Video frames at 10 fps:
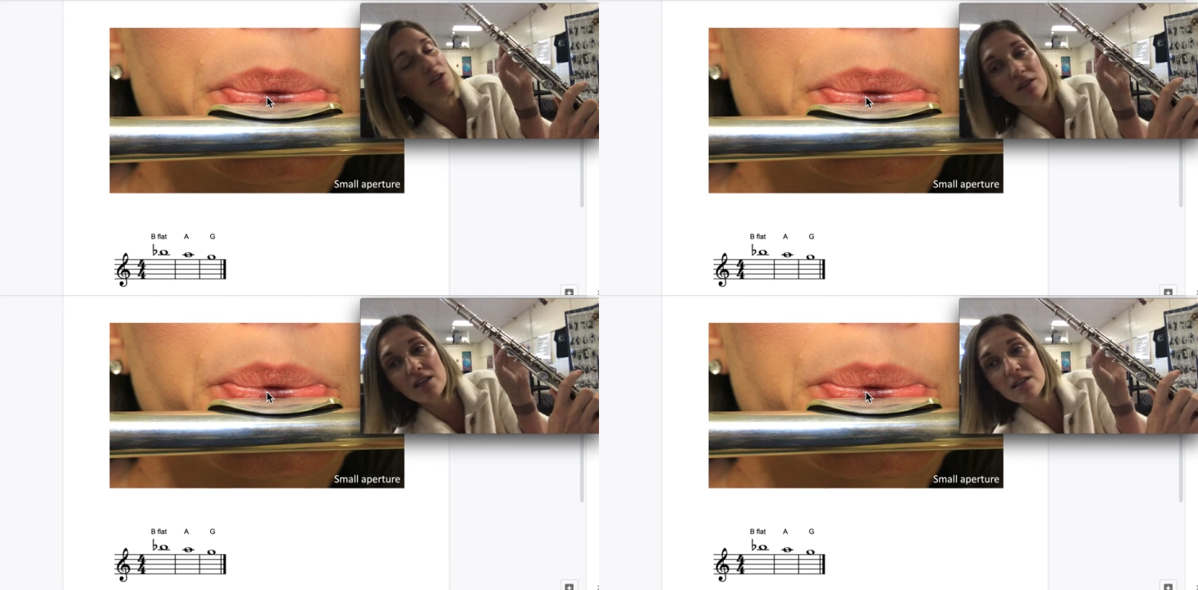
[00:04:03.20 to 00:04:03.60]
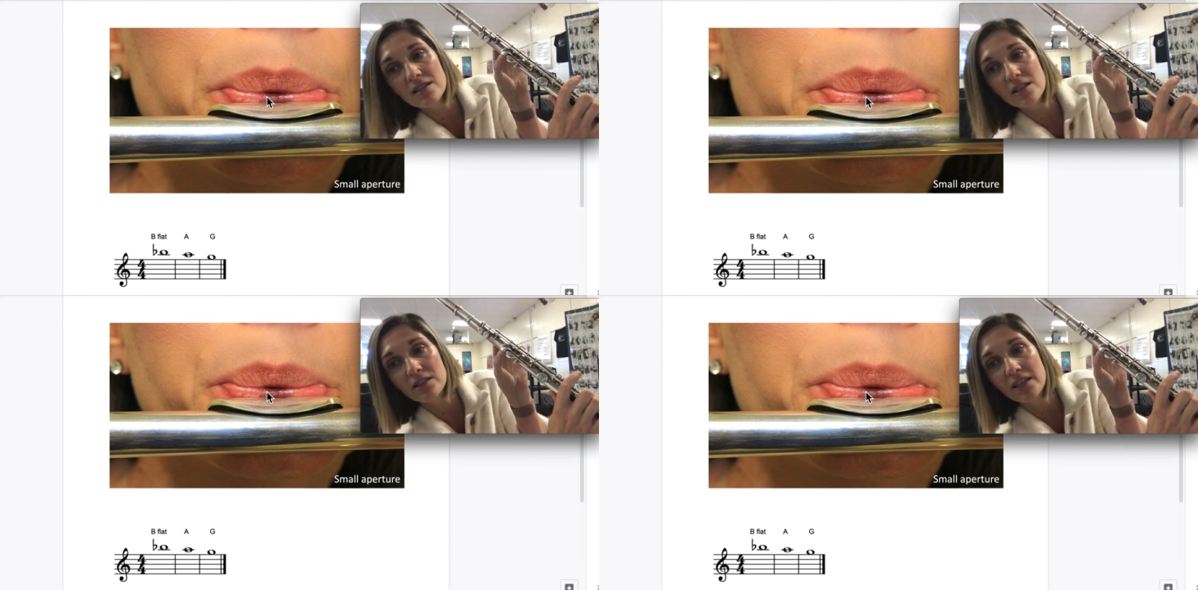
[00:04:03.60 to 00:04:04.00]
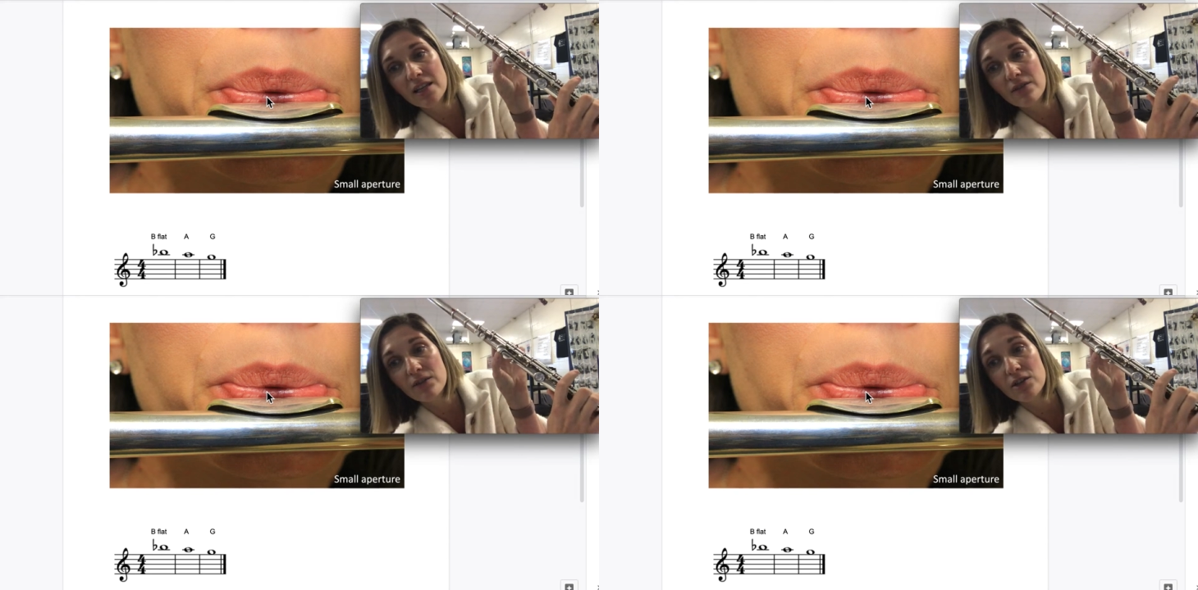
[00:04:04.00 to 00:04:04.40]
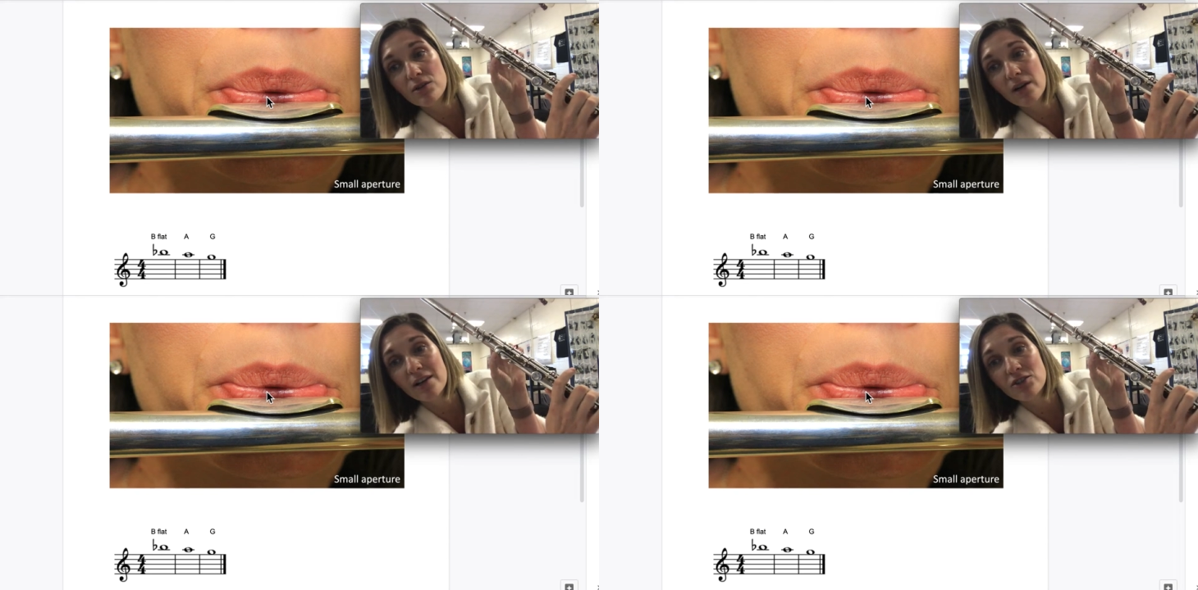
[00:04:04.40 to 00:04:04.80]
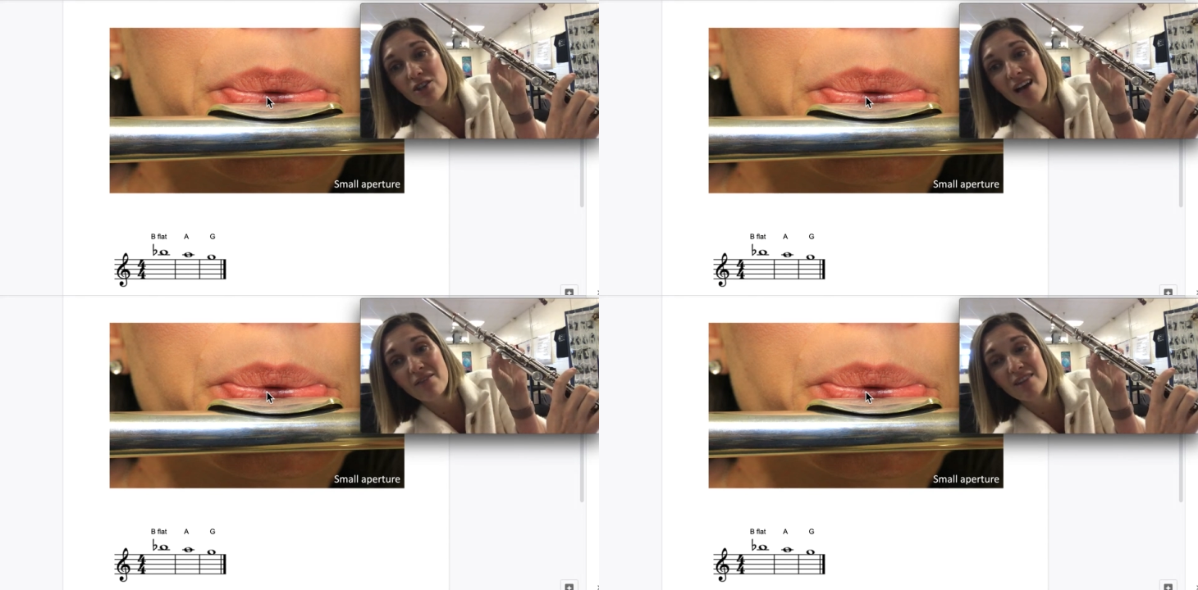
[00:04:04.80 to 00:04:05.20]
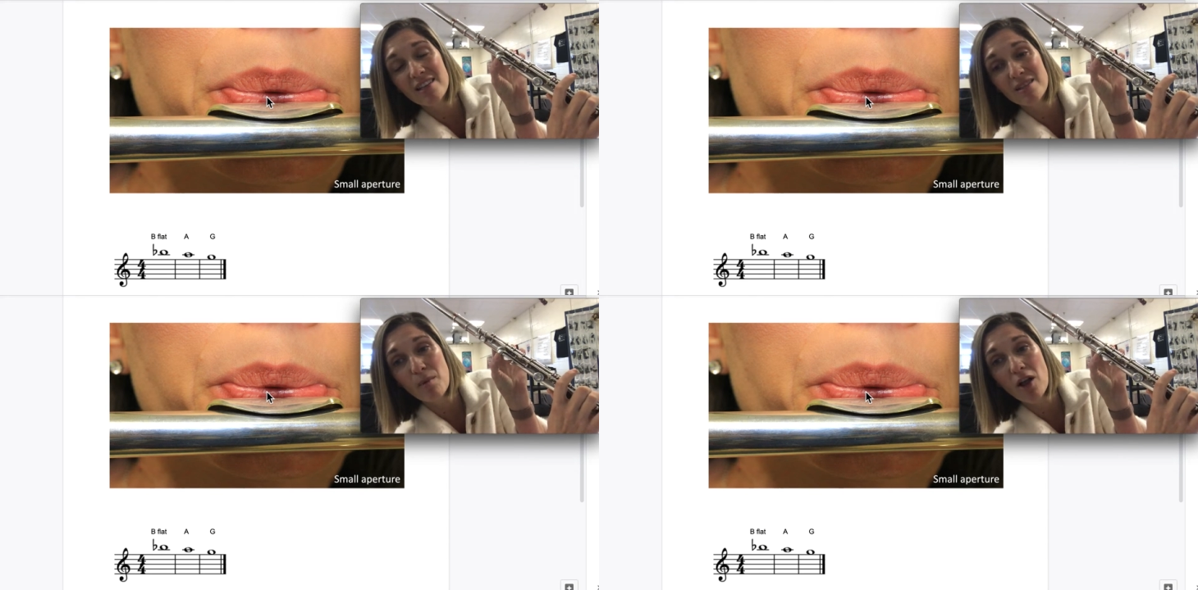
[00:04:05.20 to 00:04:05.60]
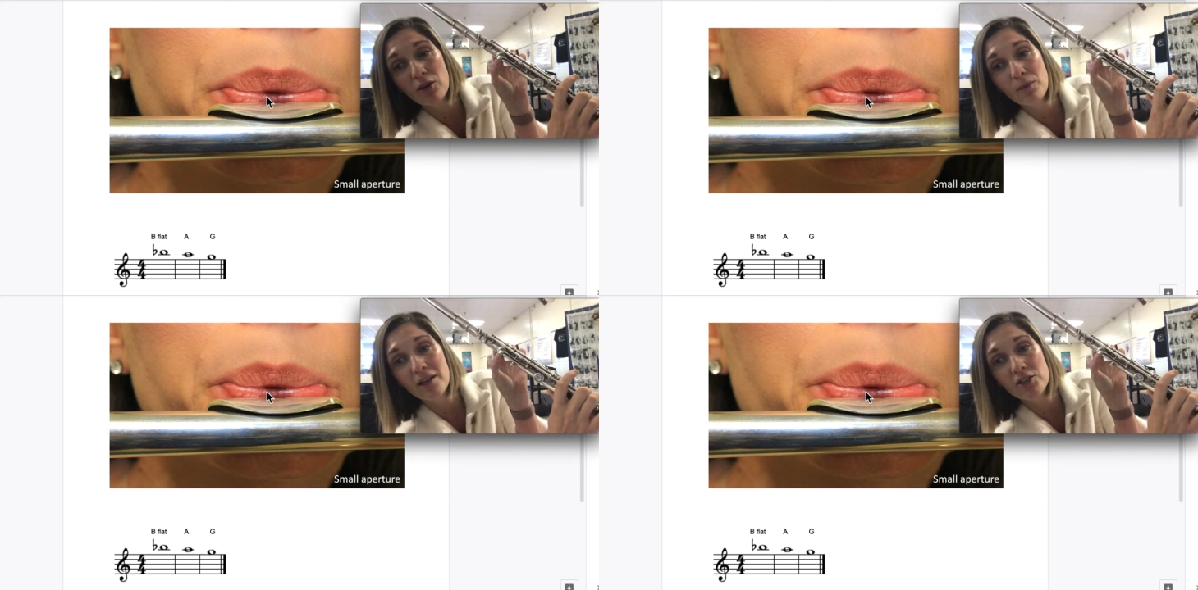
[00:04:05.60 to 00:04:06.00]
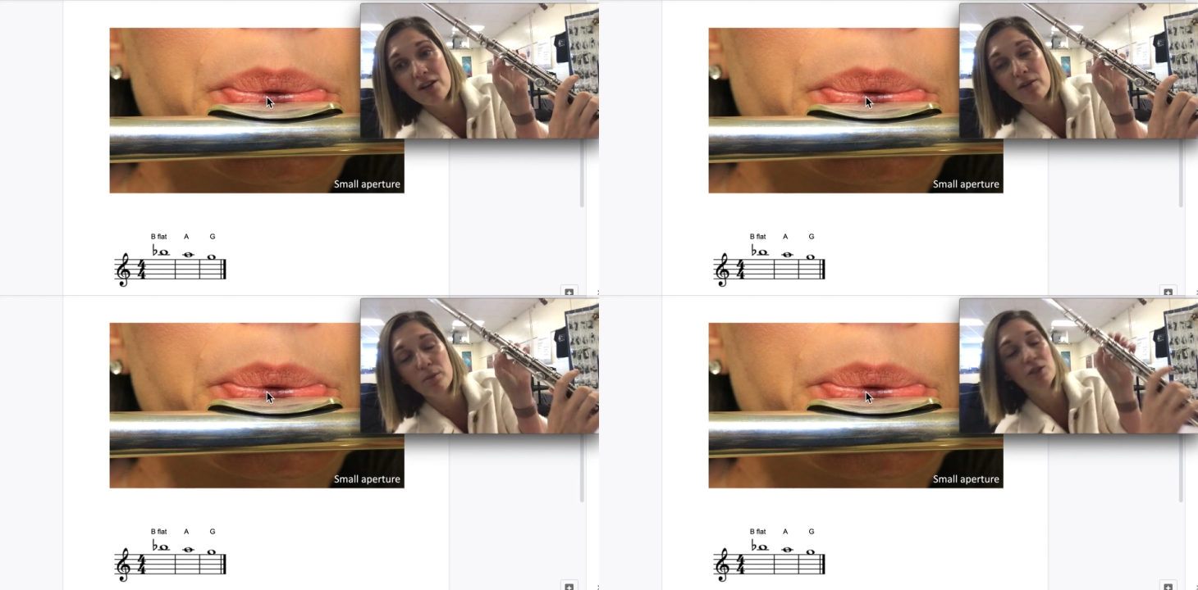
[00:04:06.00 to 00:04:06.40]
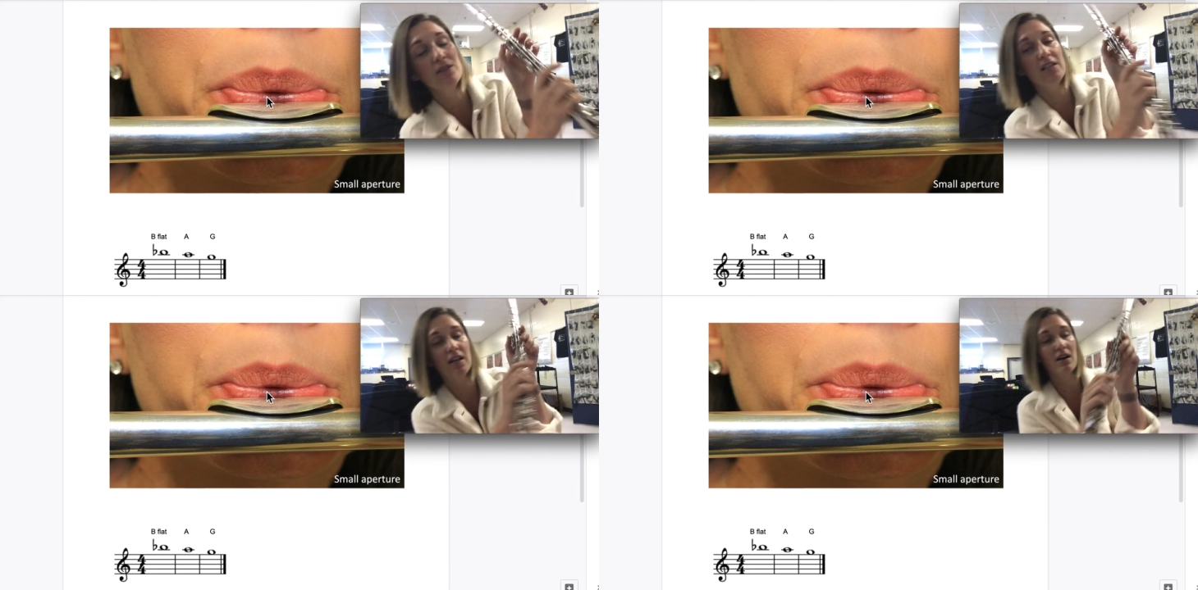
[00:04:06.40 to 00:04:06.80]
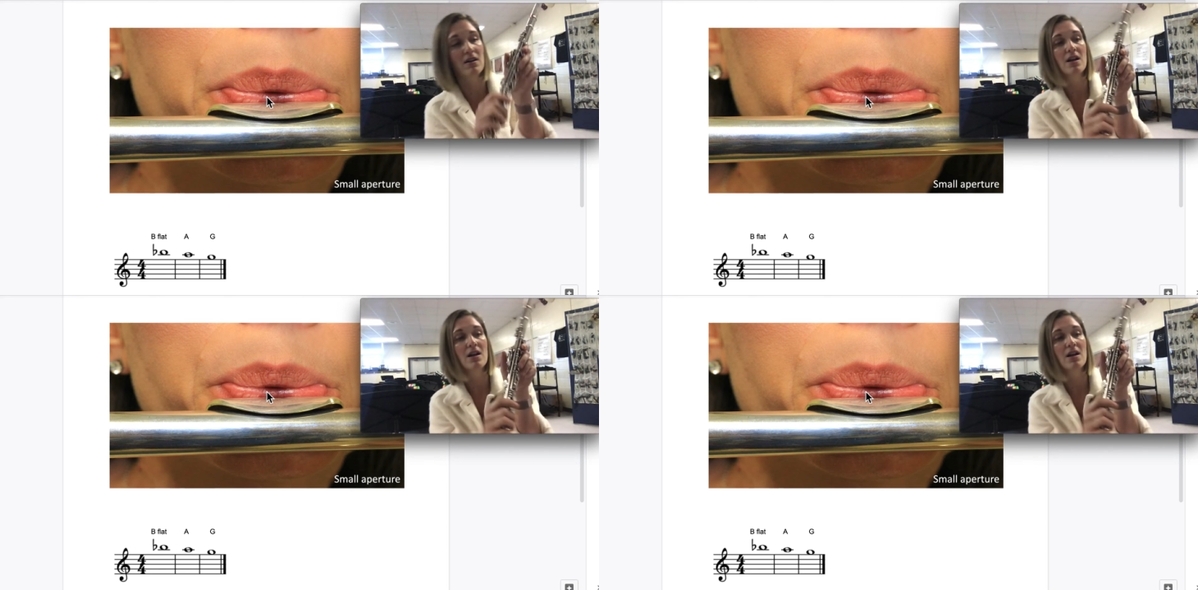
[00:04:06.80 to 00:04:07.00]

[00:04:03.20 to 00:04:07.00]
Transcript: This little key for you guys should have, the smaller one should have a blue sticker.